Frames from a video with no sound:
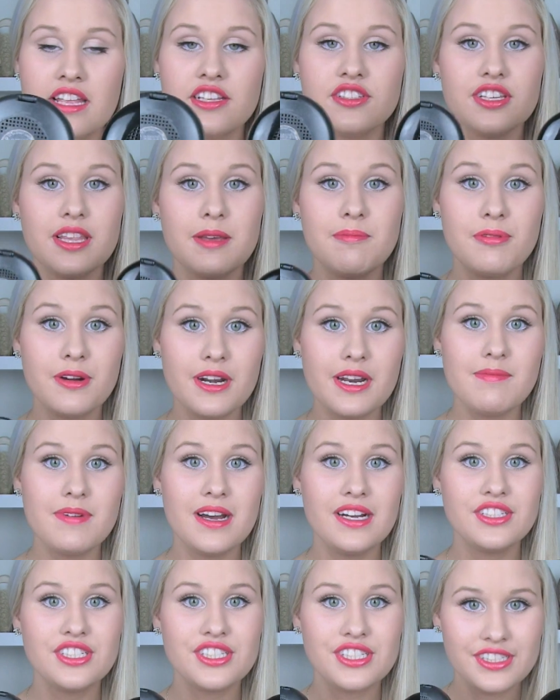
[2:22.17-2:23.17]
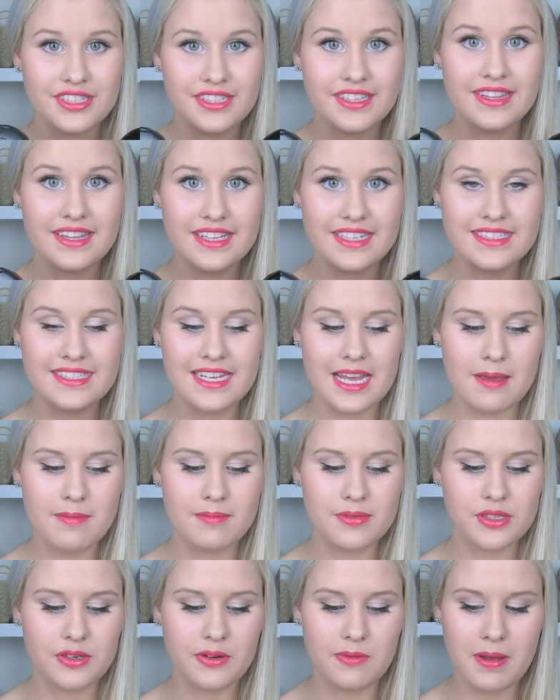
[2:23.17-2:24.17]
So they're pretty much the
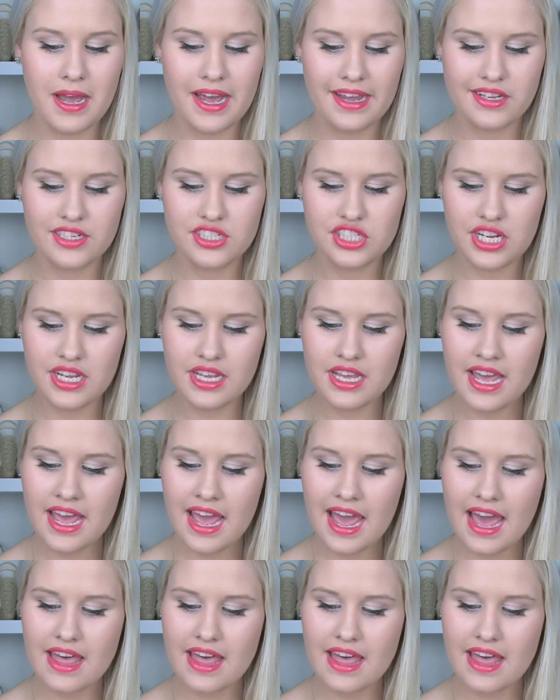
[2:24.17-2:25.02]
same sort of packaging,